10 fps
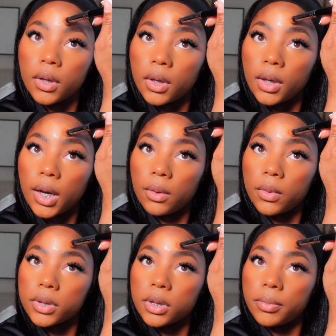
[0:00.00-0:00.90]
Y'all
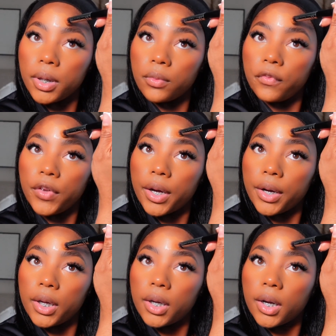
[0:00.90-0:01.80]
want to be
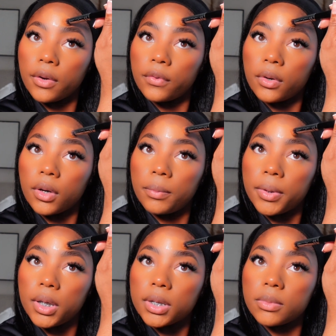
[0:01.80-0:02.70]
very careful up
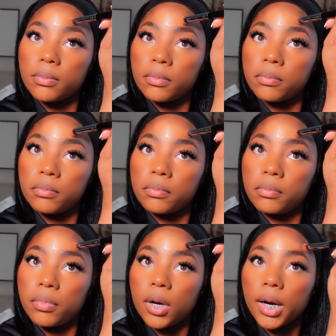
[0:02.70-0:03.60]
in this
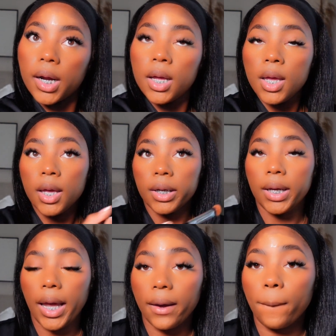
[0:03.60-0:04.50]
part.
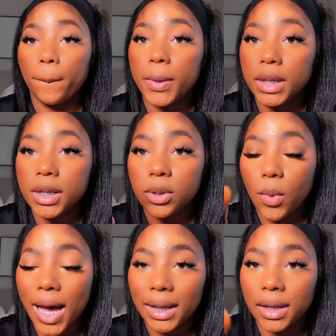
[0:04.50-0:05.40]
Now, this is
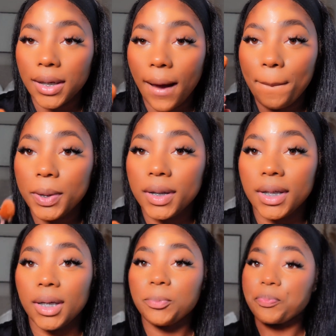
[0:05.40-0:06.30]
why I did not
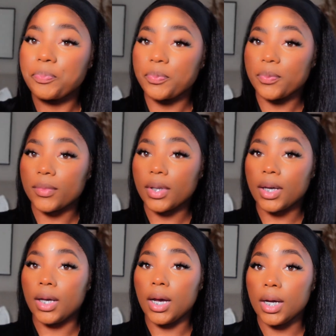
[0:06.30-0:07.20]
put
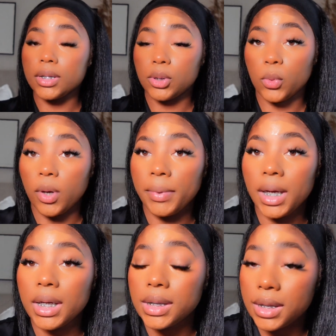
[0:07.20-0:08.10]

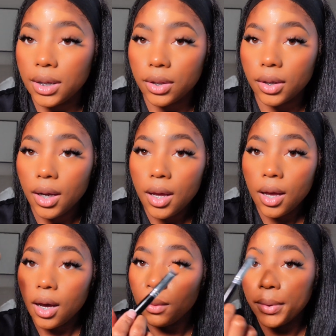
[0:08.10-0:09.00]
concealer
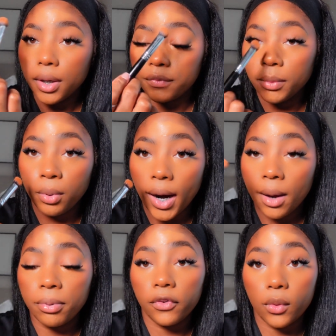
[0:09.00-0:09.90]
above the brow
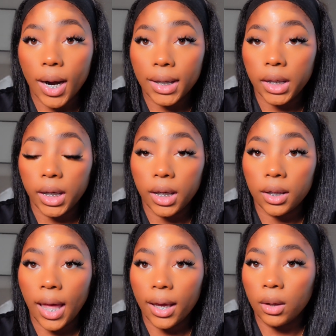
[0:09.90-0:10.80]
before I did it,
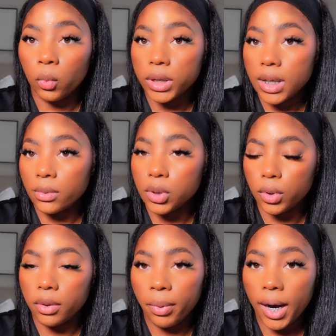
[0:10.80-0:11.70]
like once I was
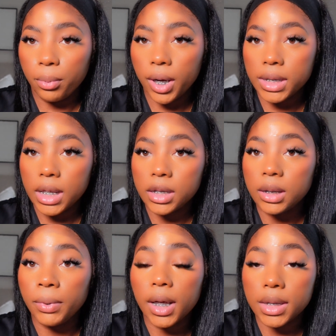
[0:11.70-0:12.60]
doing the brow process,
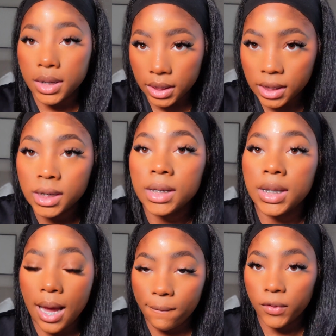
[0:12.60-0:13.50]
because this is the
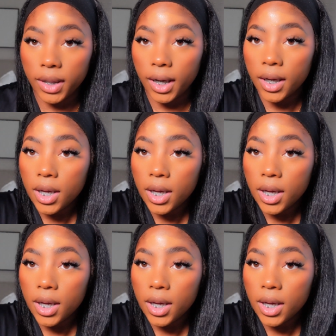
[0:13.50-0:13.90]
time for that.